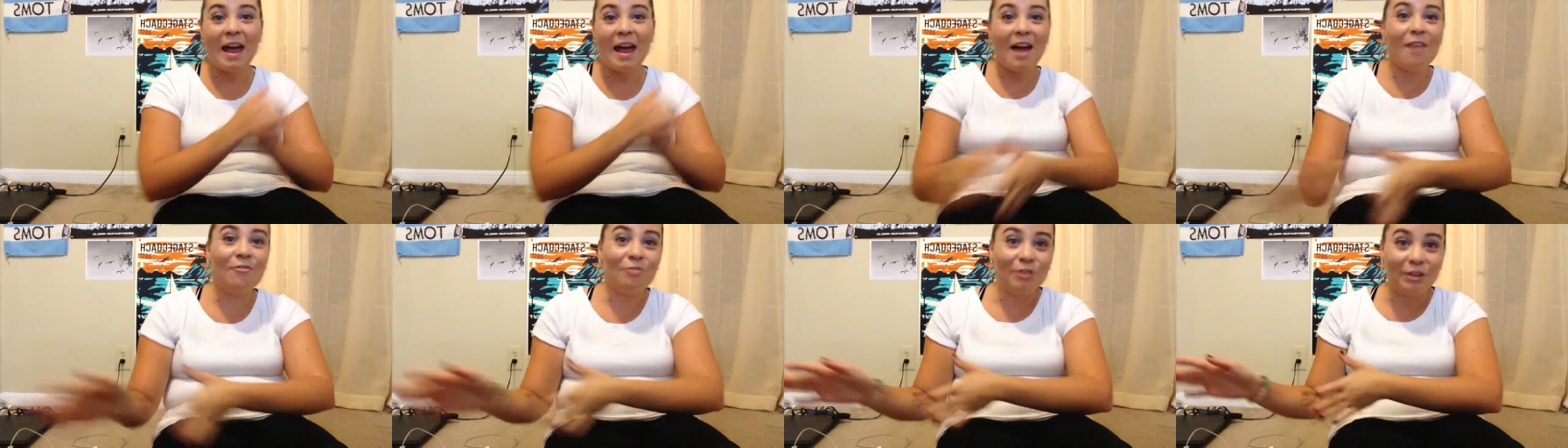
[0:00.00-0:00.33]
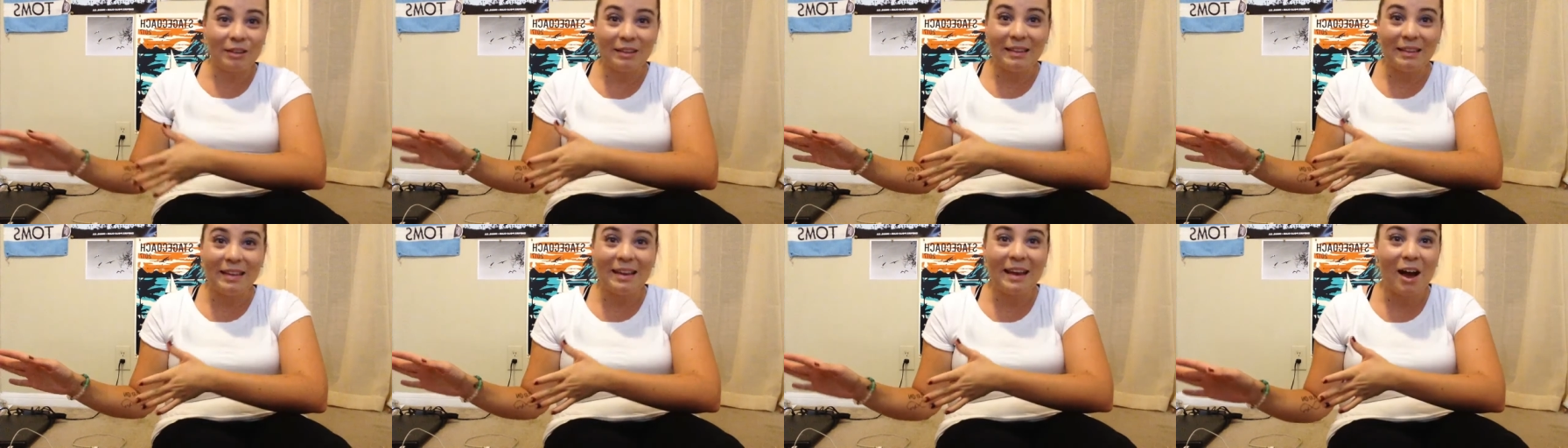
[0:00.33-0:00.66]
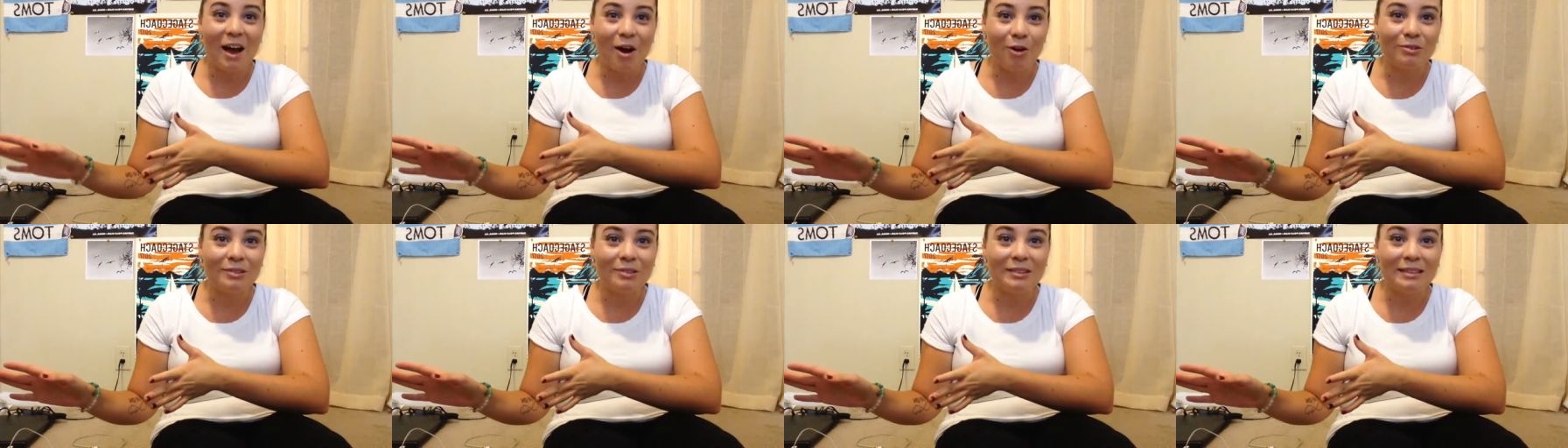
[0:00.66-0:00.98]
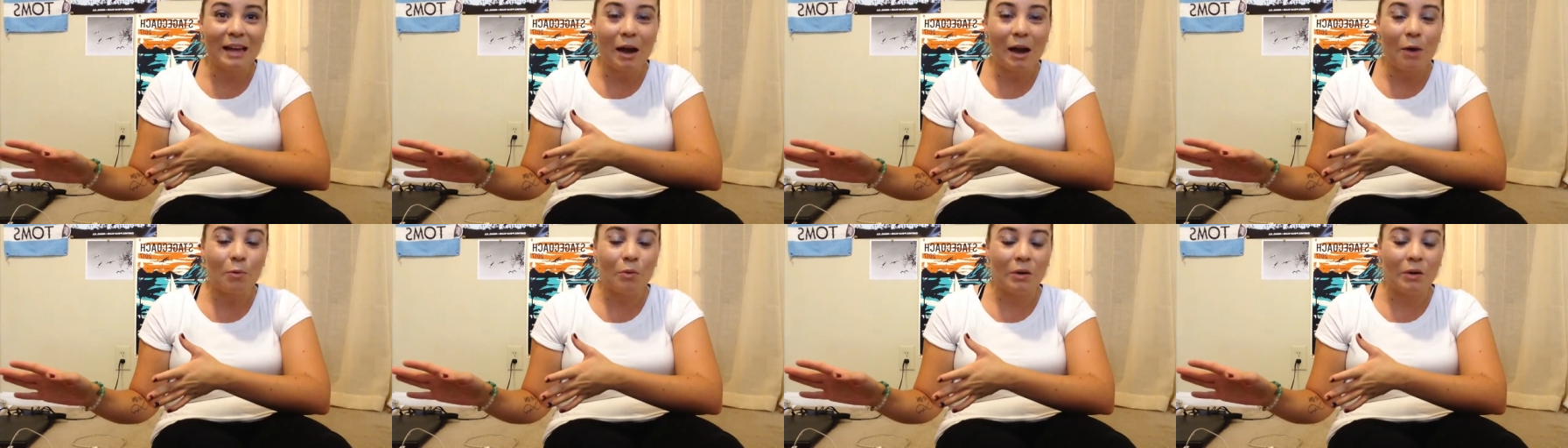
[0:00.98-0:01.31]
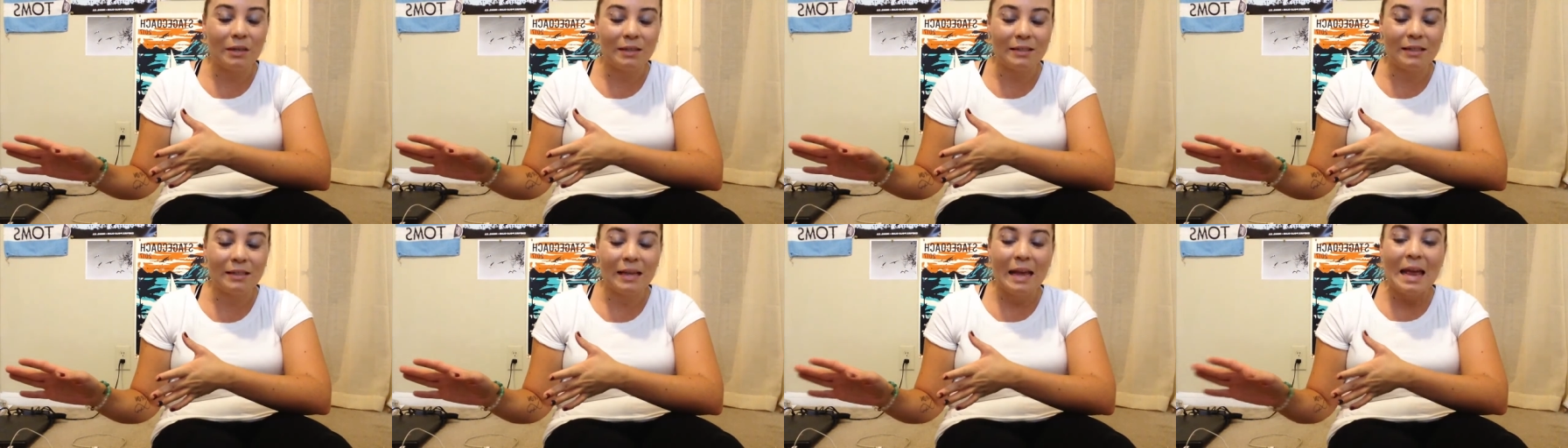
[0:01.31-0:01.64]
everything else that
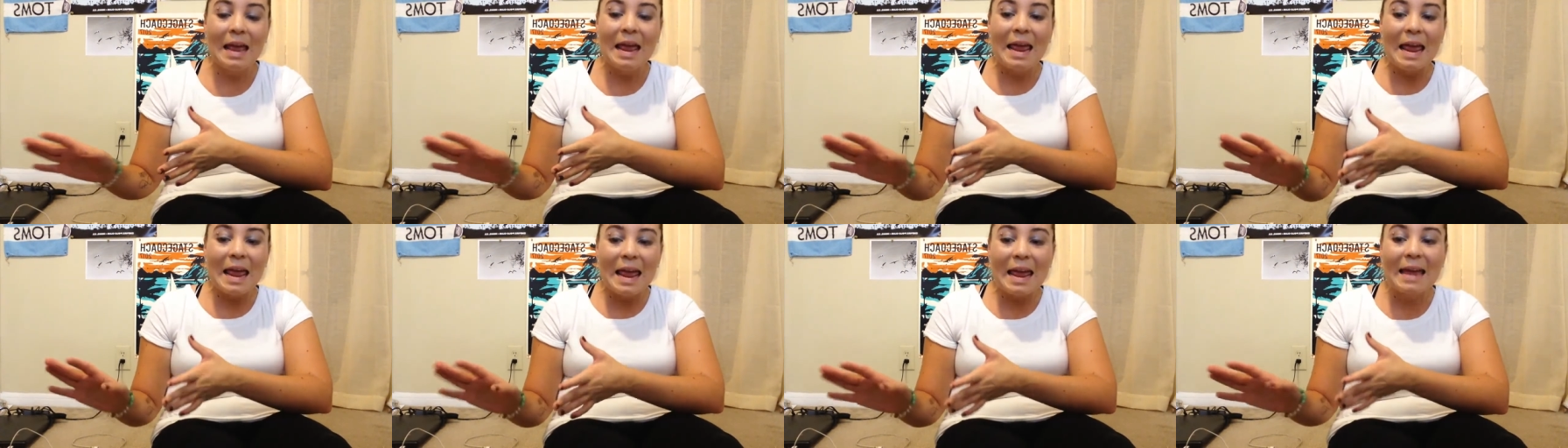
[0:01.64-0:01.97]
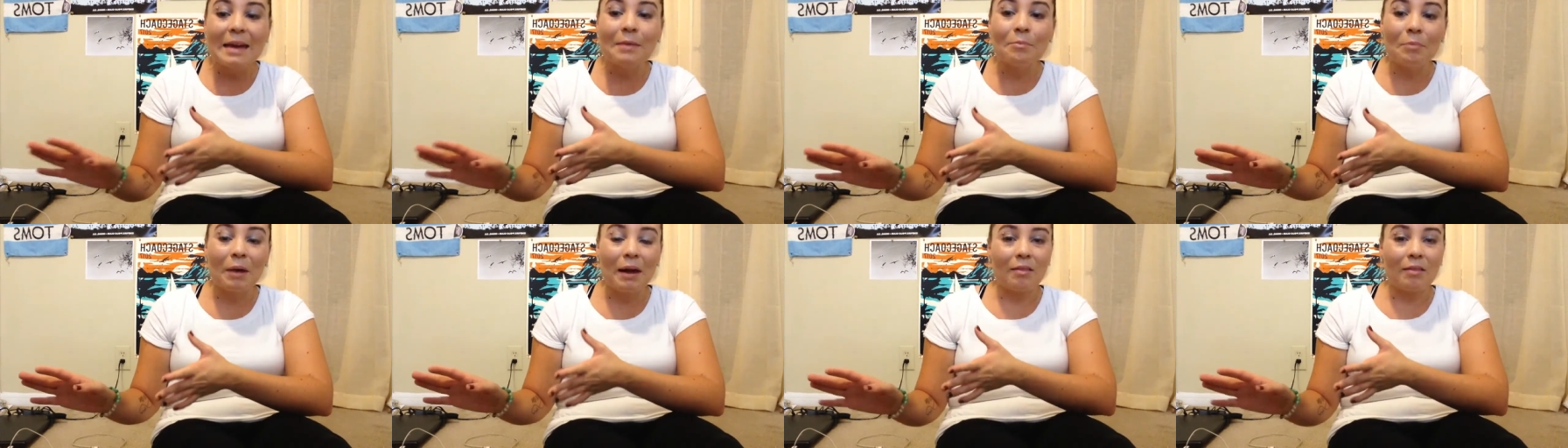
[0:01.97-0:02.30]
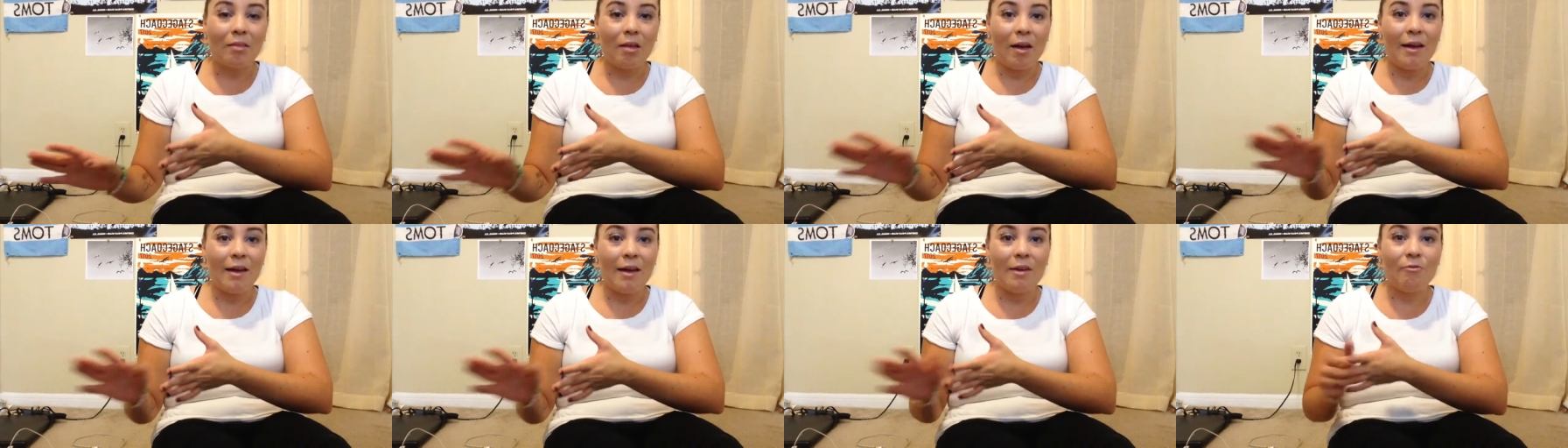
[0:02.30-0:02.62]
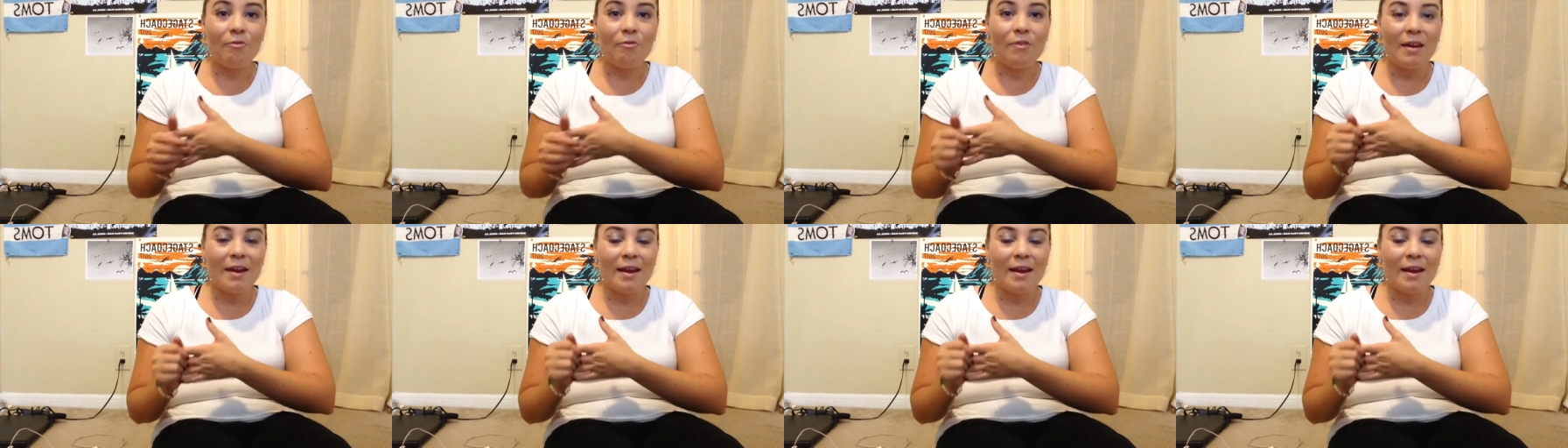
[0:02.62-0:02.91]
was in my life.